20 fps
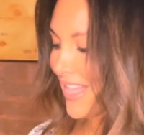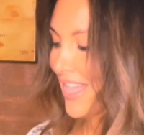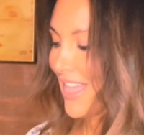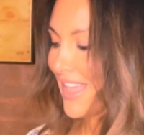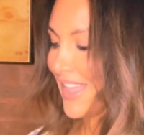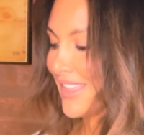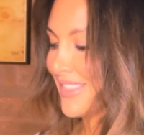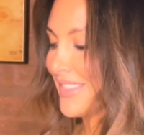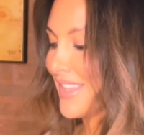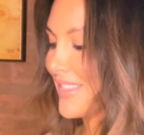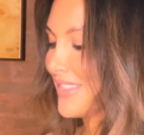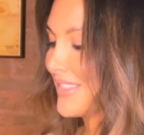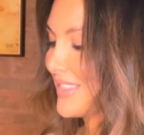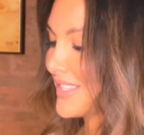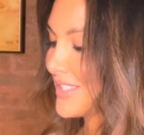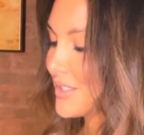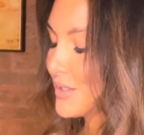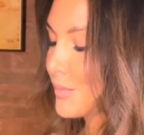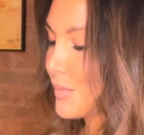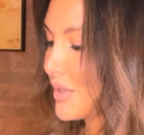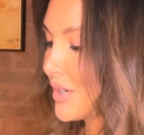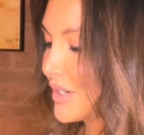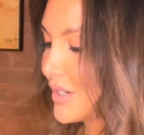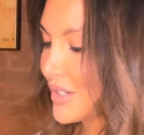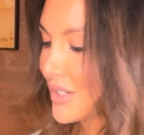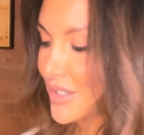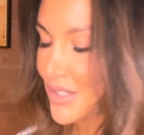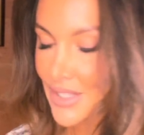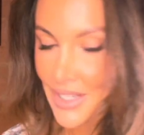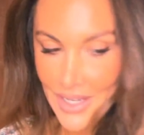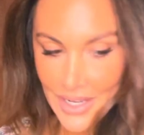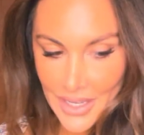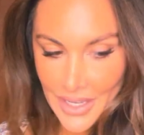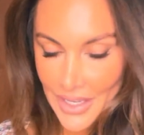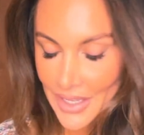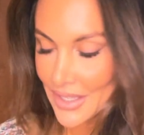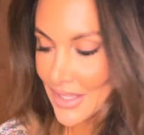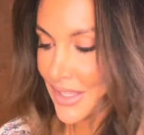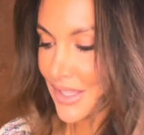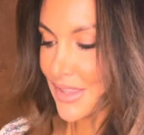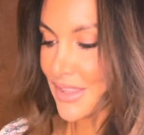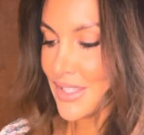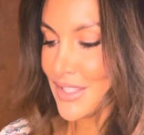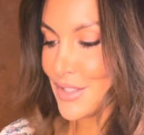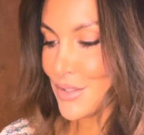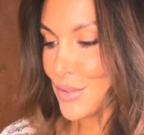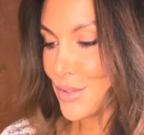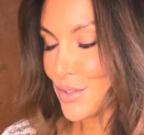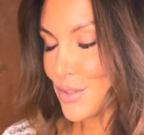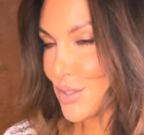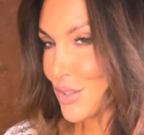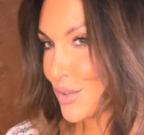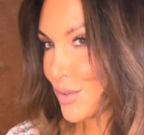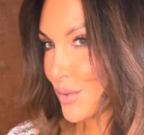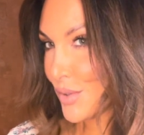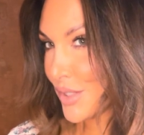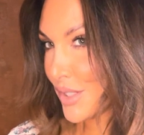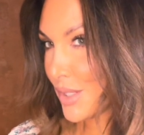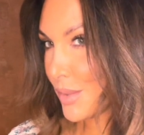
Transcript: And then this part, like this is the tricky